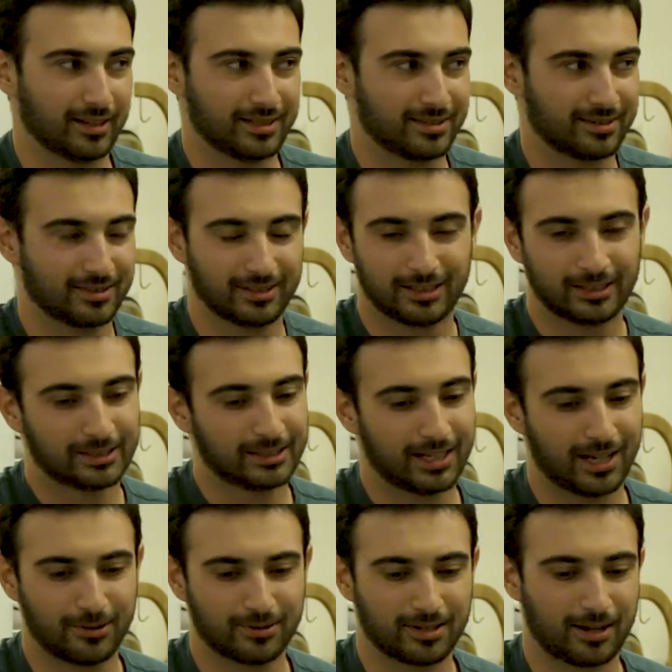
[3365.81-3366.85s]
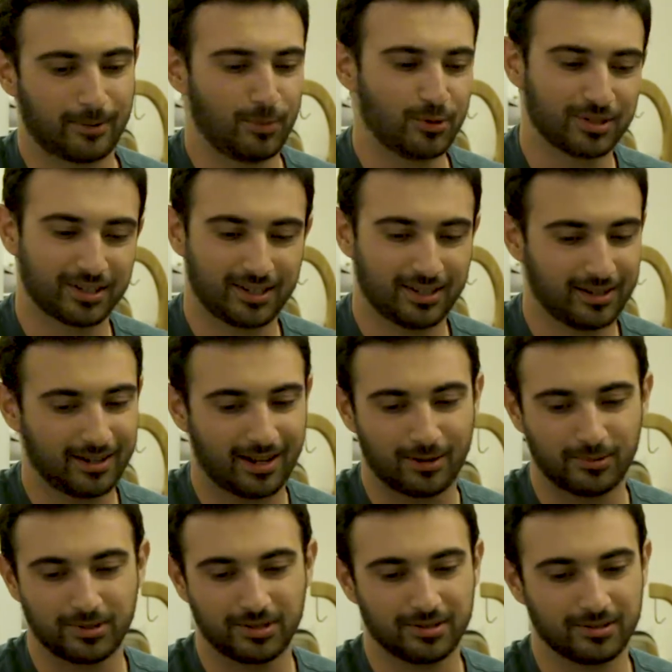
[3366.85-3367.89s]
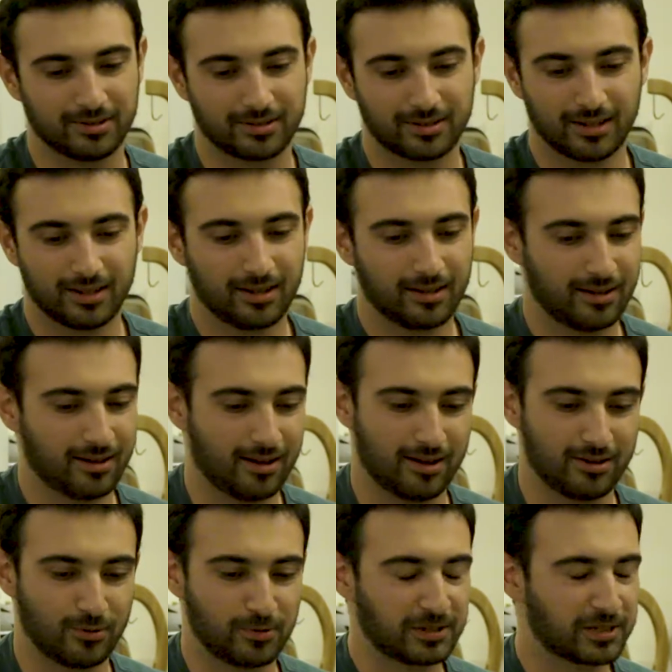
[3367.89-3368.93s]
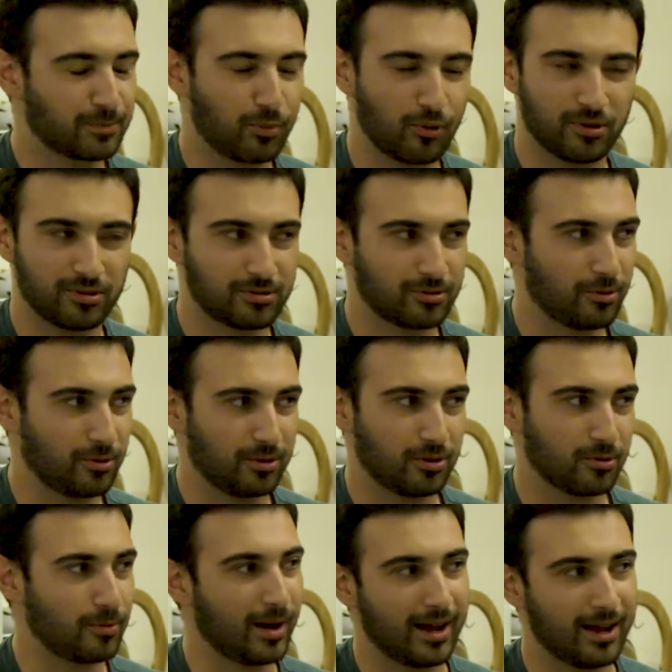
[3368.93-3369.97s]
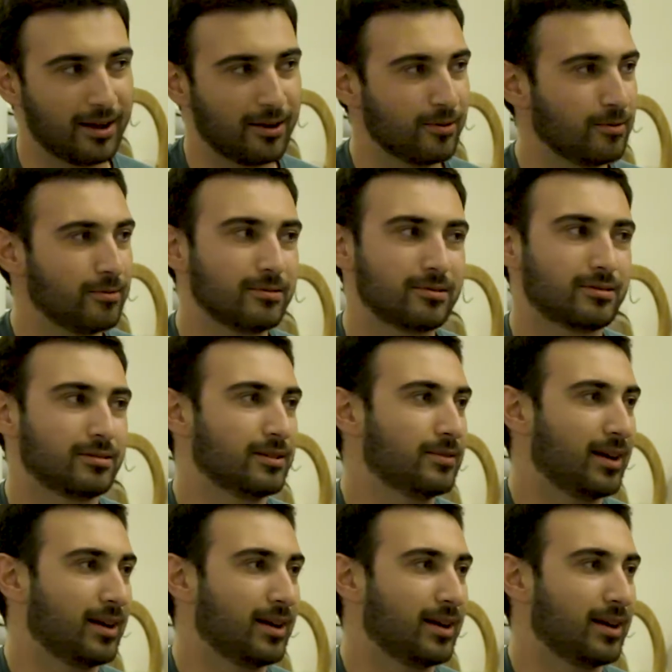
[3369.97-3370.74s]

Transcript: I was like a music kid. I was doing sports all year round. Okay.